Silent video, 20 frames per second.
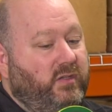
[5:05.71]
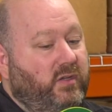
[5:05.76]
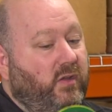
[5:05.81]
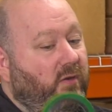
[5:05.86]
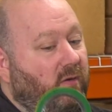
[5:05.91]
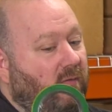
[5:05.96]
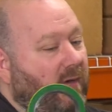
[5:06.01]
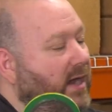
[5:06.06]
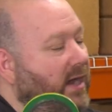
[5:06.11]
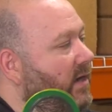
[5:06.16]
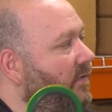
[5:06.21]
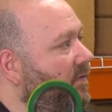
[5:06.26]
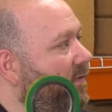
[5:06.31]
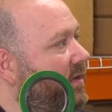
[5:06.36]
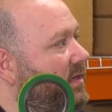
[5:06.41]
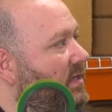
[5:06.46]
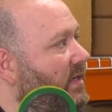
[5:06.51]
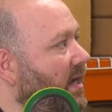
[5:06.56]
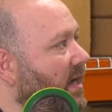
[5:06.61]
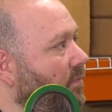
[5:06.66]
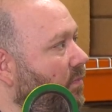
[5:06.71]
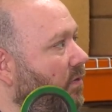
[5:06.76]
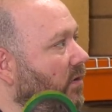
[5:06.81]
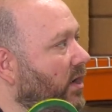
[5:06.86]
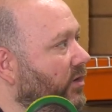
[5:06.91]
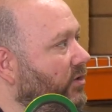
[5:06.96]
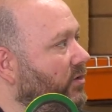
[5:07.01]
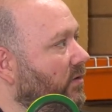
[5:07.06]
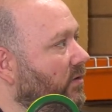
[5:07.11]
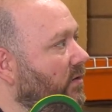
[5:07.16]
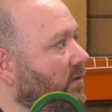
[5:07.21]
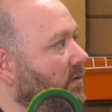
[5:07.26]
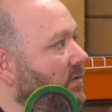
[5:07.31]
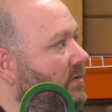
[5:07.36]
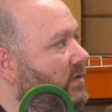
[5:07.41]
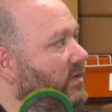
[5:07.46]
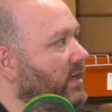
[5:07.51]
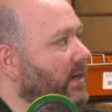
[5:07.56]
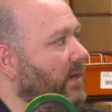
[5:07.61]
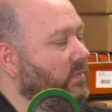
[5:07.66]
So they're rated for the same pressure,
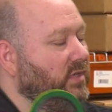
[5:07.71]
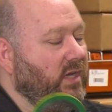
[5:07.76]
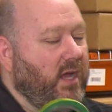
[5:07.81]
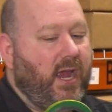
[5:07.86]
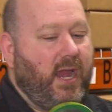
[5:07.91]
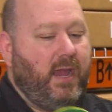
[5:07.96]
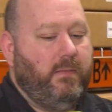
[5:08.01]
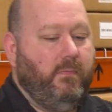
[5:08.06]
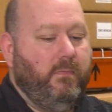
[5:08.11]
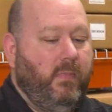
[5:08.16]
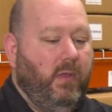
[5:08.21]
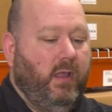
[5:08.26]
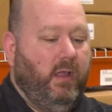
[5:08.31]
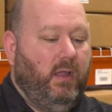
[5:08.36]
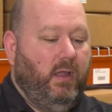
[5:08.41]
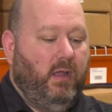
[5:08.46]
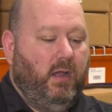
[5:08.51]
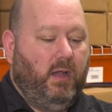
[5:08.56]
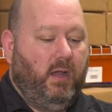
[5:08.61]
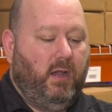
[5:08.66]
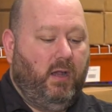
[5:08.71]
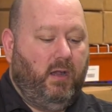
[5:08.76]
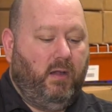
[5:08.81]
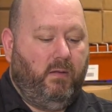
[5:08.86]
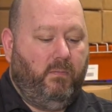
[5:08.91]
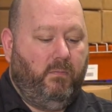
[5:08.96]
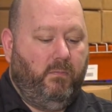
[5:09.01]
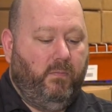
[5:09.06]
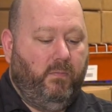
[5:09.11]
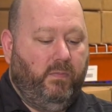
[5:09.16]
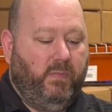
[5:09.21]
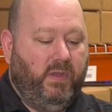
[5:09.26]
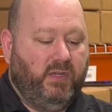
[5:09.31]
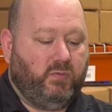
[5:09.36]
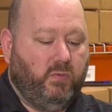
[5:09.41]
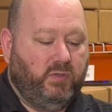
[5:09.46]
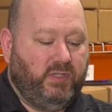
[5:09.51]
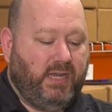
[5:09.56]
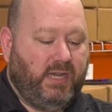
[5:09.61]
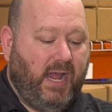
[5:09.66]
mm-hmm. same type.
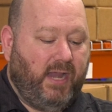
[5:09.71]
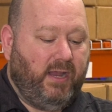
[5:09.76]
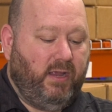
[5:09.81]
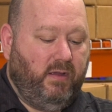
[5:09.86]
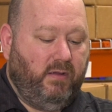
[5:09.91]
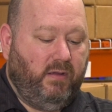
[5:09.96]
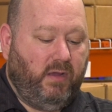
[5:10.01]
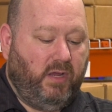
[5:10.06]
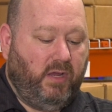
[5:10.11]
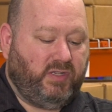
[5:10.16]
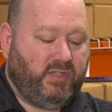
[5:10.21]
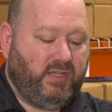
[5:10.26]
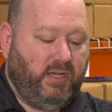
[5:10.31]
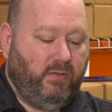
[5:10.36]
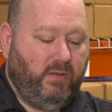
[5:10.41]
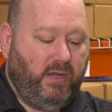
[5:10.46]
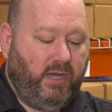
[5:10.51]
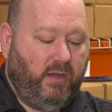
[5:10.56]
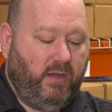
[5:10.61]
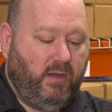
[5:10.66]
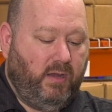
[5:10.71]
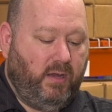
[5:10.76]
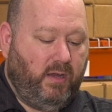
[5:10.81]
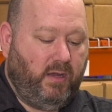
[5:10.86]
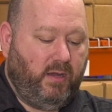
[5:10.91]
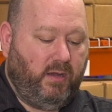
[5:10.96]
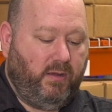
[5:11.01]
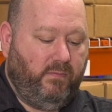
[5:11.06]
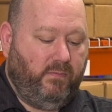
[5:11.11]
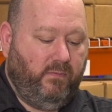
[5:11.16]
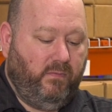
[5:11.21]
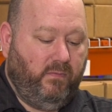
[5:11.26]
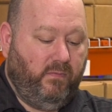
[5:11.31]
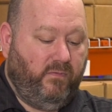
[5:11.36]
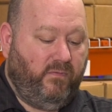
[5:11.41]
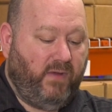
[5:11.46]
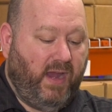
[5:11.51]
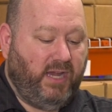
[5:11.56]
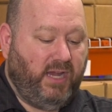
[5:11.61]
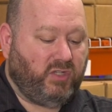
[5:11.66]
This one's got a sealing
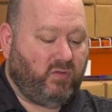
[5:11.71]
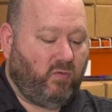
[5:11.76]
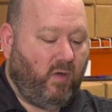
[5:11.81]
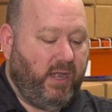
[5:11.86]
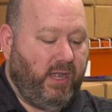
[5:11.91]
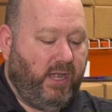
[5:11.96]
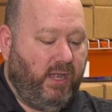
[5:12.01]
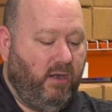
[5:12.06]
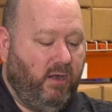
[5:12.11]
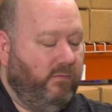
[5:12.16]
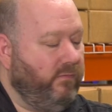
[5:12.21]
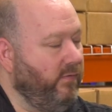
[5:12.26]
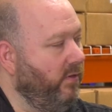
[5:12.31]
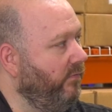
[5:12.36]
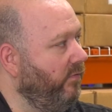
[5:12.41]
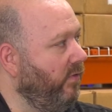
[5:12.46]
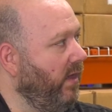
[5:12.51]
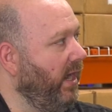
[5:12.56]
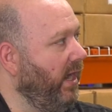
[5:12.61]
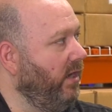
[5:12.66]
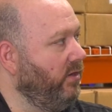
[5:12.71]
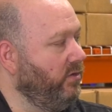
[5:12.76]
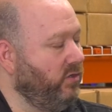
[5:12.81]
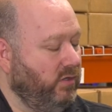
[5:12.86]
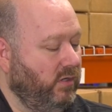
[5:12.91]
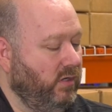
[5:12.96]
face right here for the flange.